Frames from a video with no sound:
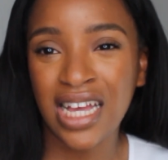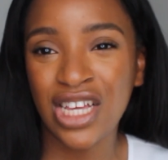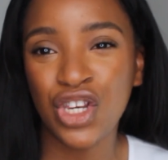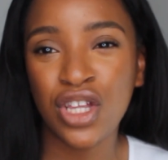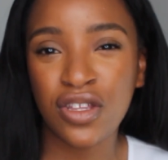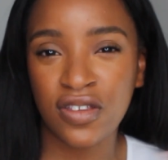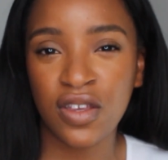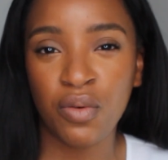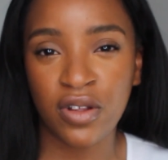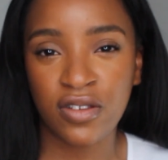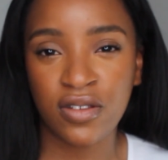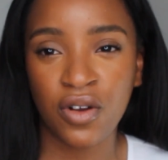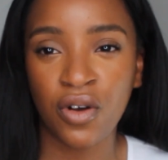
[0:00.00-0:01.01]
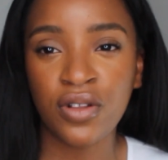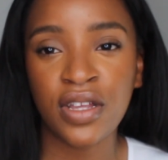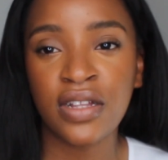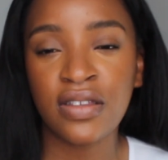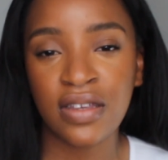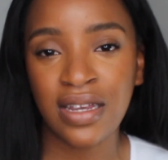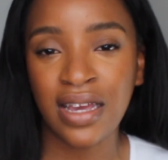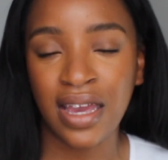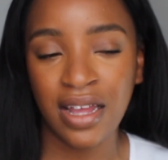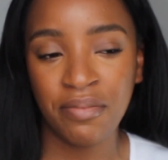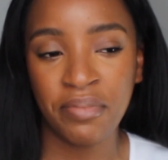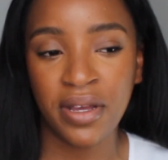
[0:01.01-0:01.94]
need to see what's the contents in the kit,